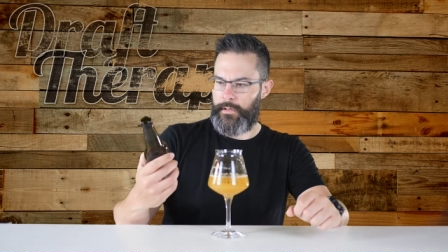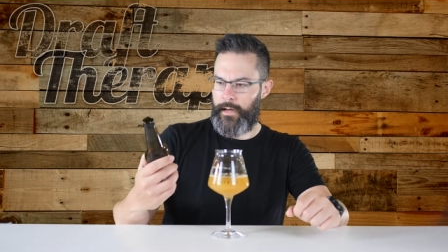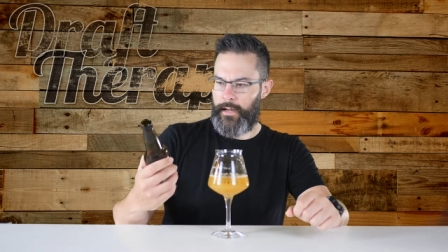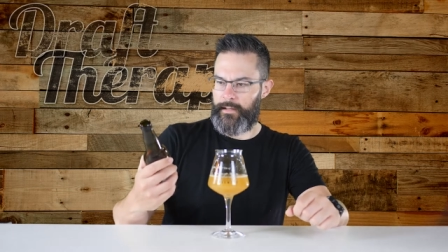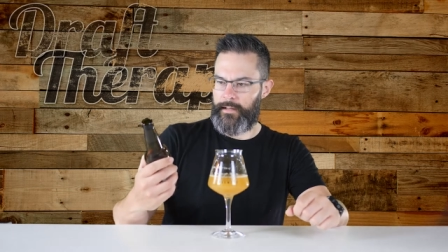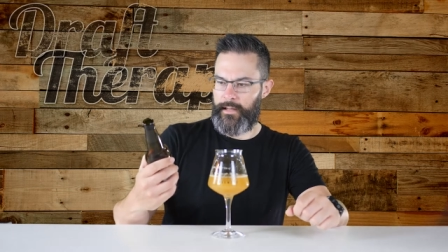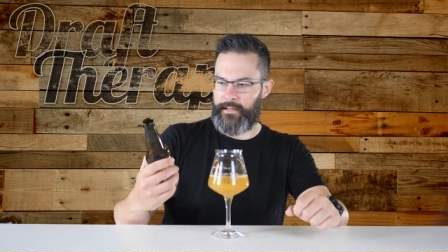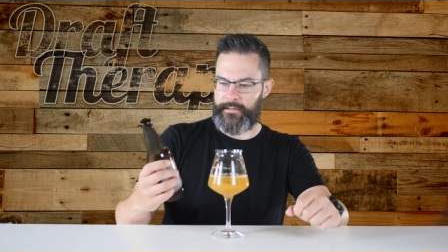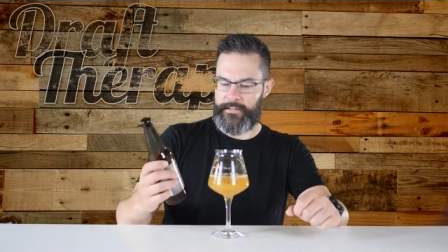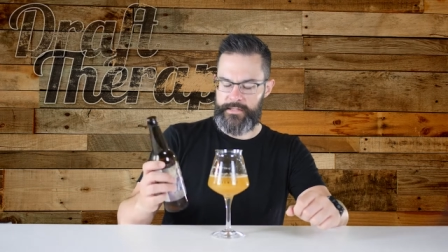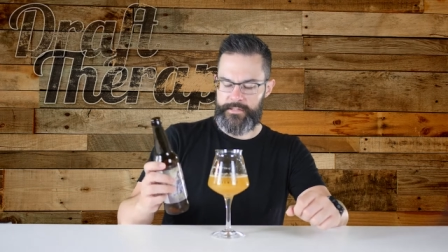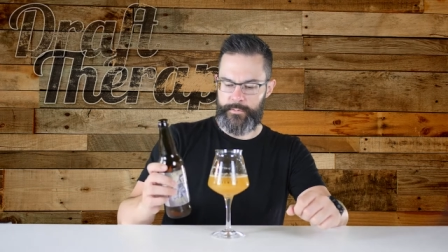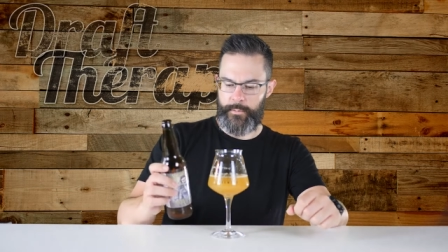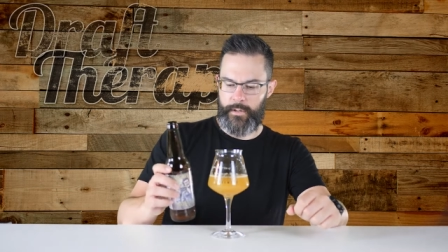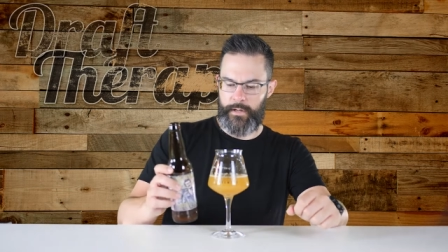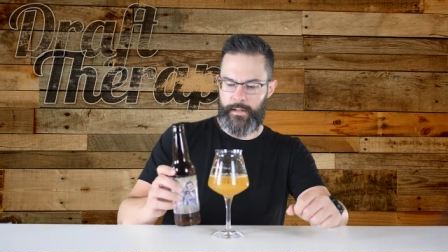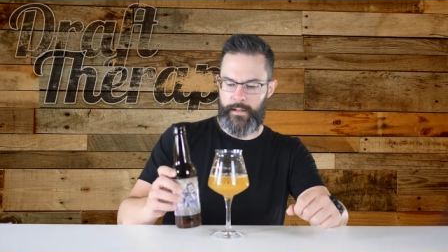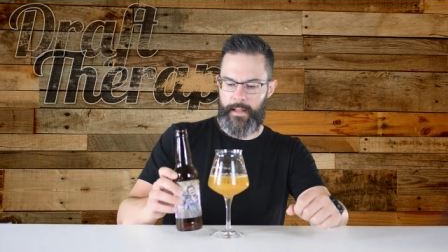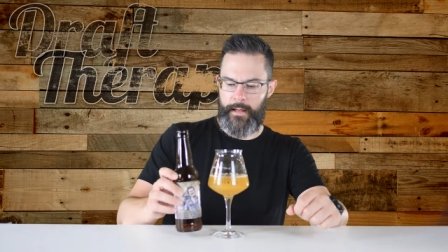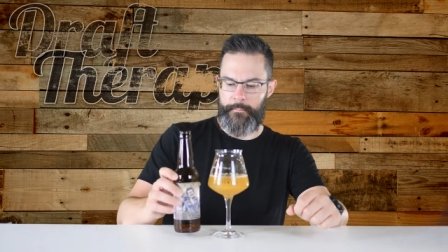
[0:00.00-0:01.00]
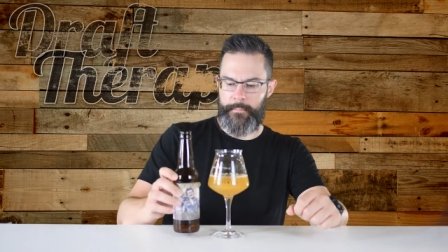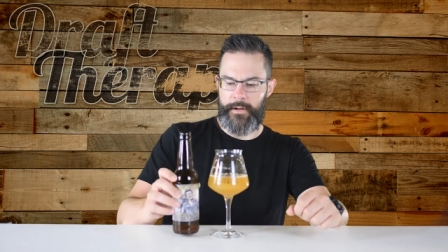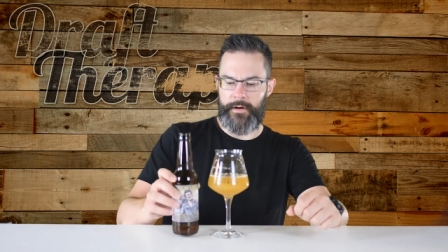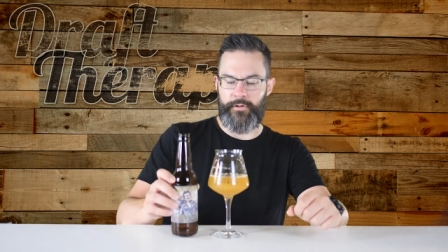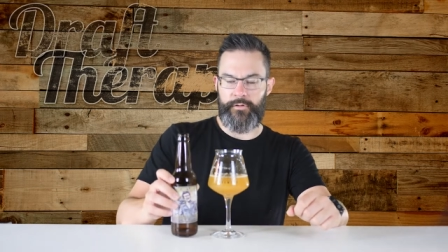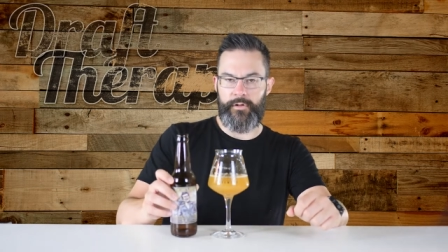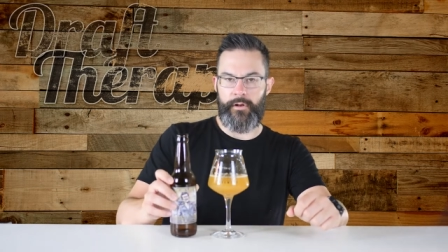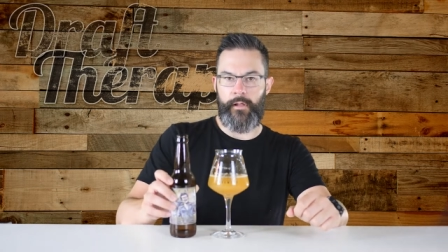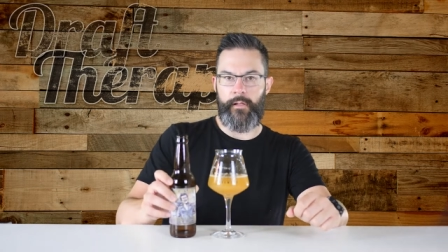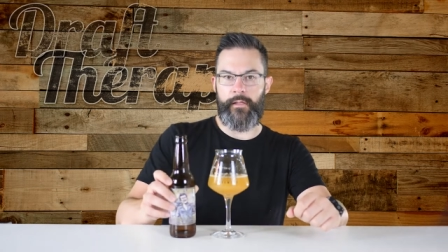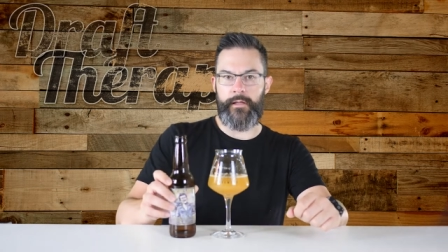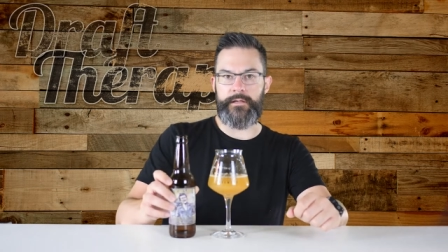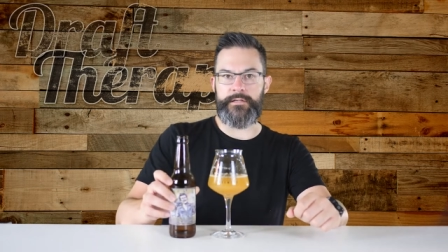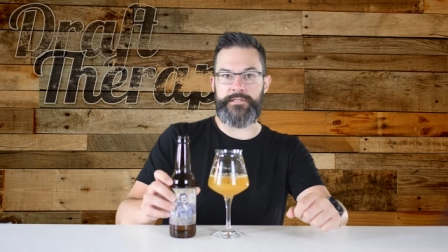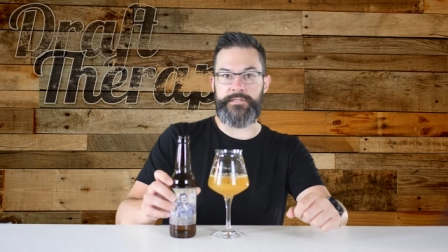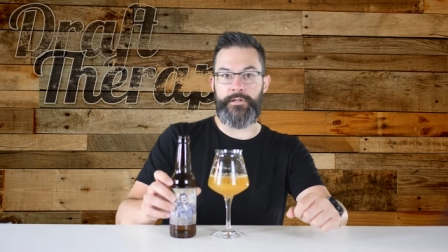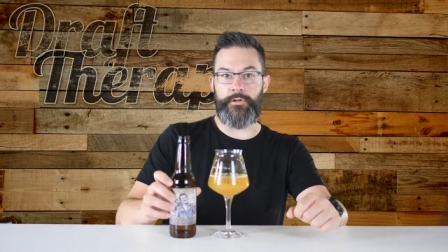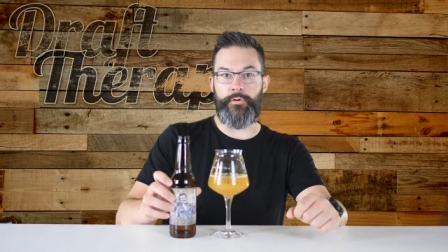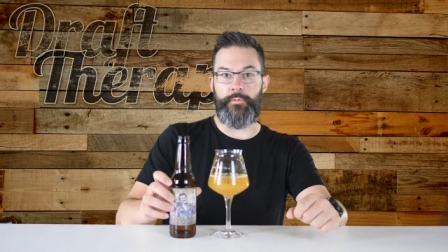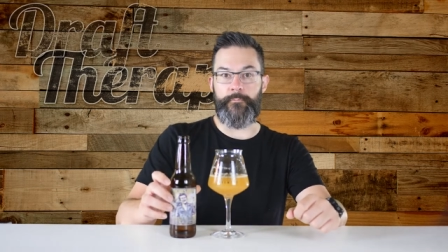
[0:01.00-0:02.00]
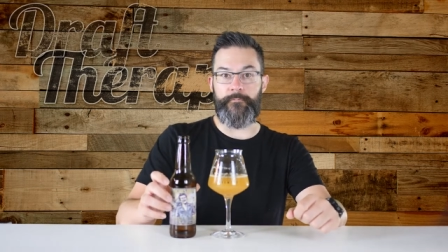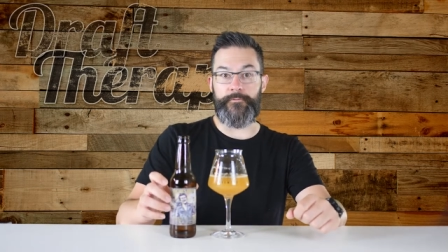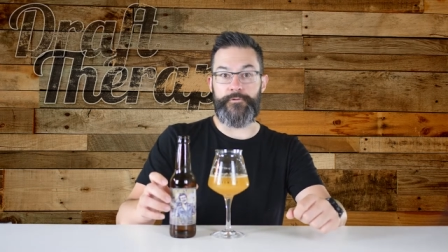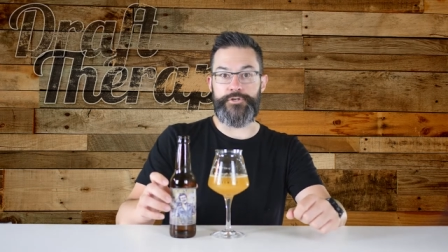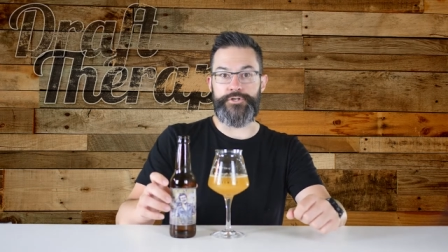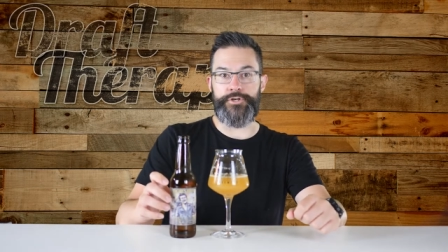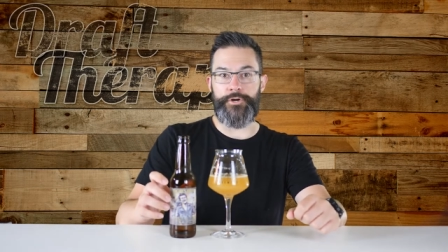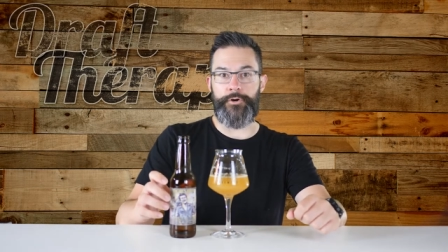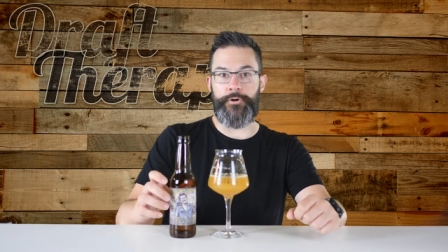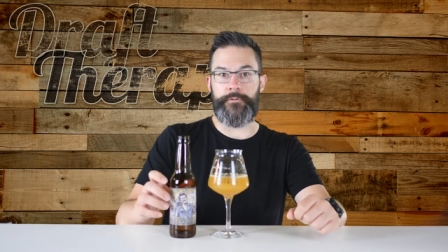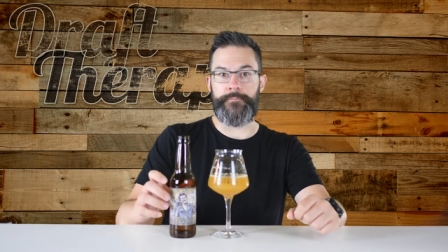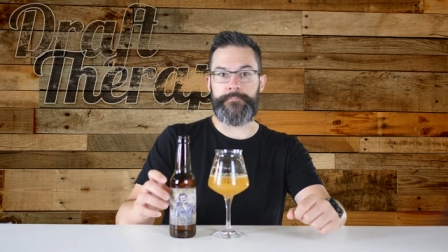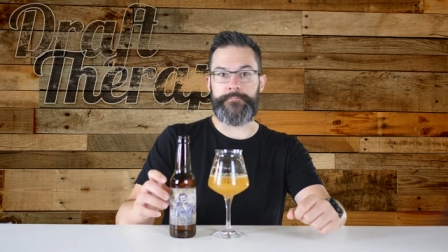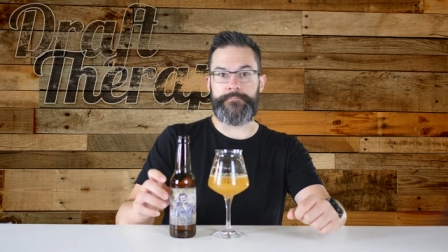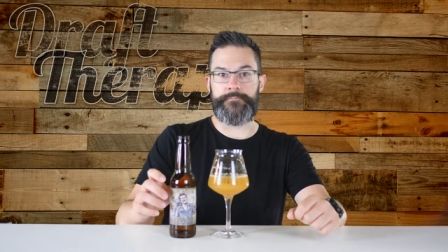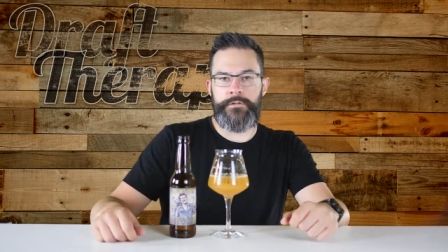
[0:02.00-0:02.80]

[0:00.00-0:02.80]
I like this one a lot better than I like Slurm for sure.